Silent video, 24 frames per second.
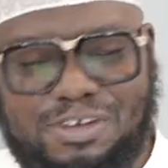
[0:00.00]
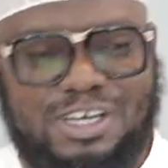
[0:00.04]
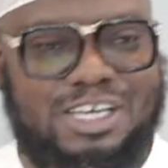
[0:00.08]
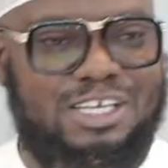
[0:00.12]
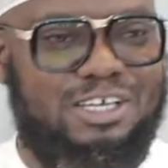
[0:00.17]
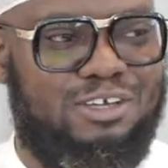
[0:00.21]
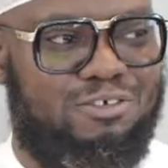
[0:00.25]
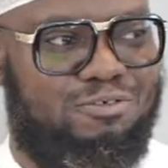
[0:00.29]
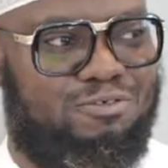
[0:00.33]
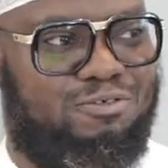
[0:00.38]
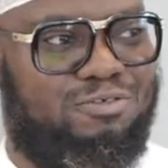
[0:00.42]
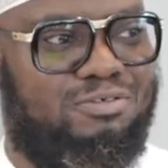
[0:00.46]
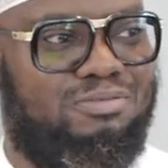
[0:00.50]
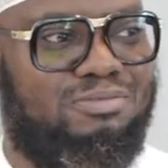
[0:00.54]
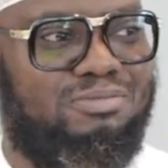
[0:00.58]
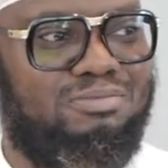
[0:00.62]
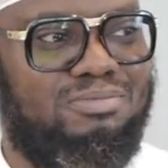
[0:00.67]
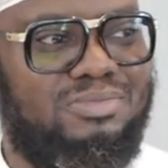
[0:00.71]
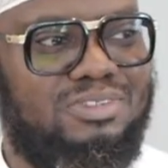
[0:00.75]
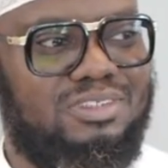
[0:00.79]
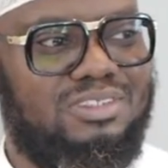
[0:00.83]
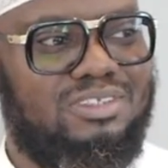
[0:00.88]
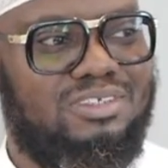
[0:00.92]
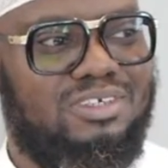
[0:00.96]
never leave.
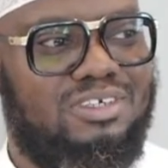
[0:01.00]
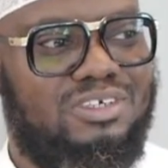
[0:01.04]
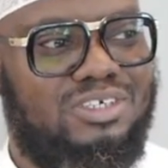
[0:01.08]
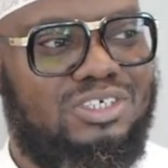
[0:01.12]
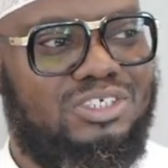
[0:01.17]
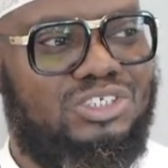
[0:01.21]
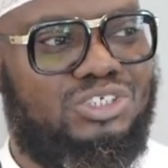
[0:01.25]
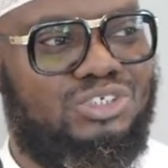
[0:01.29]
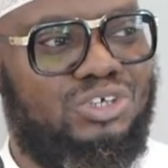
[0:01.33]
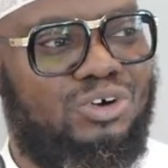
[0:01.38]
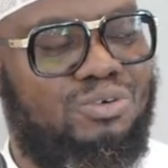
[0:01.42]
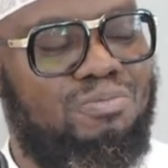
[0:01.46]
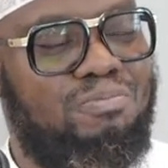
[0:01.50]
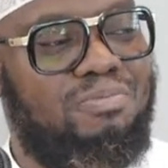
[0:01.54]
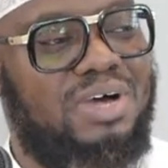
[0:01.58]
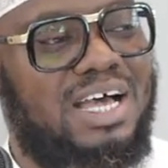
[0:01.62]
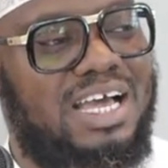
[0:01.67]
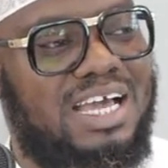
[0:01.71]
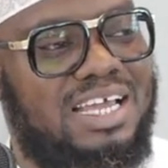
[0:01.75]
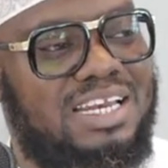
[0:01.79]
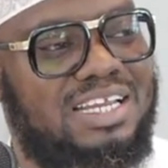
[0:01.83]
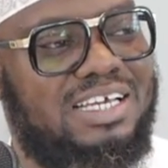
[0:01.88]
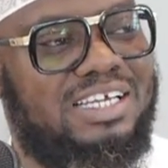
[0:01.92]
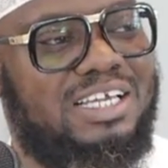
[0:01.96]
So
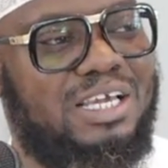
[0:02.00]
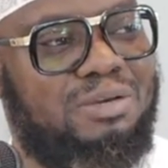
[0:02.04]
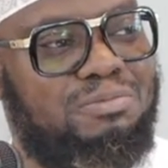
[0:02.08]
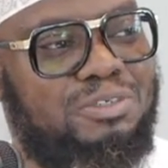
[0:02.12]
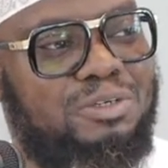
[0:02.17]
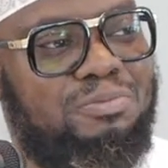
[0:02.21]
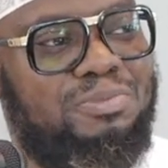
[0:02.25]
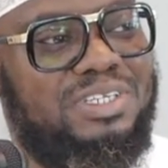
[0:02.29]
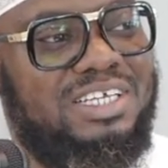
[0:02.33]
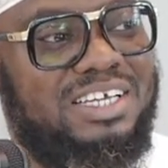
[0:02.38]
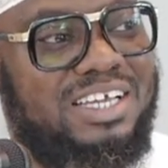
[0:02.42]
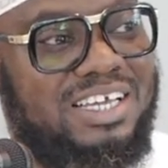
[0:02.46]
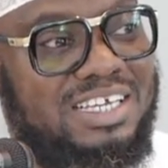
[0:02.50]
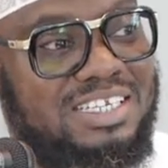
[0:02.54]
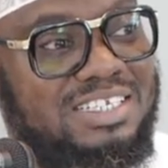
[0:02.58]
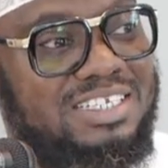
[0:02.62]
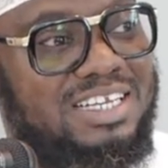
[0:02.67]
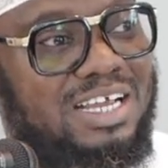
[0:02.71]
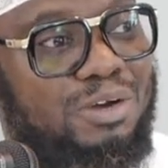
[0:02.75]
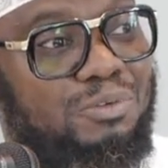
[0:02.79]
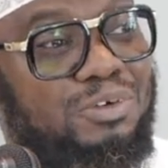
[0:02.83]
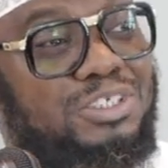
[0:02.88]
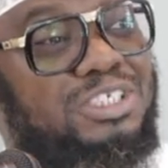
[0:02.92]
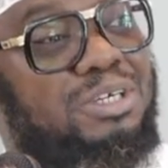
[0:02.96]
Malik ibn
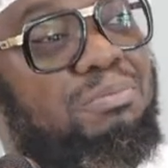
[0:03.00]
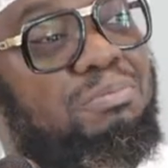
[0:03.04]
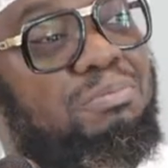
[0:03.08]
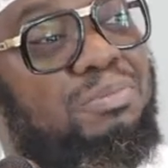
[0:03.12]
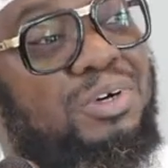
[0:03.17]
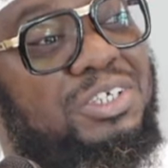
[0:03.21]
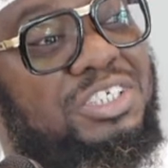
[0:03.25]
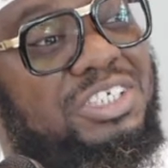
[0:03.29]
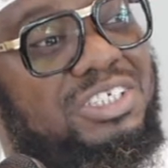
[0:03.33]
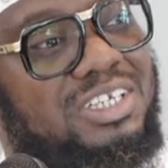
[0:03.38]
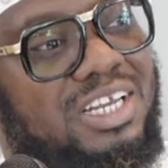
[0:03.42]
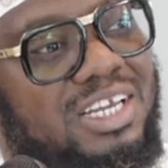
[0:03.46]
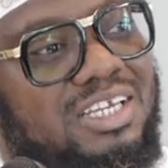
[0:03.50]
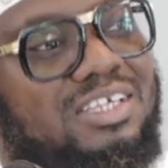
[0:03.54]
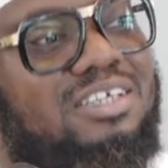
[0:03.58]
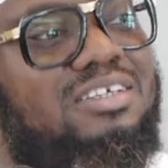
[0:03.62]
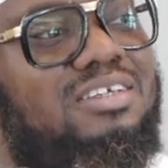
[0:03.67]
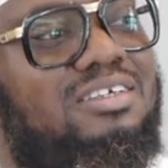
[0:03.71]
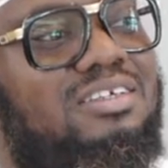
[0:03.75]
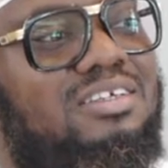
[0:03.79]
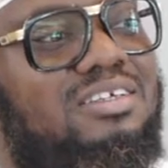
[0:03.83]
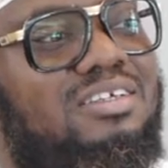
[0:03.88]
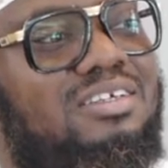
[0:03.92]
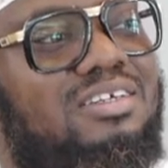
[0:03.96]
Abdaghinna was a
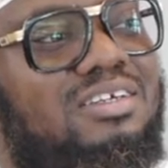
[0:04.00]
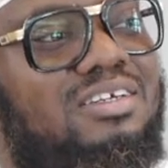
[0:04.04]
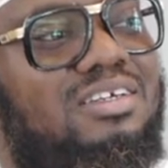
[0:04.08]
mushrik.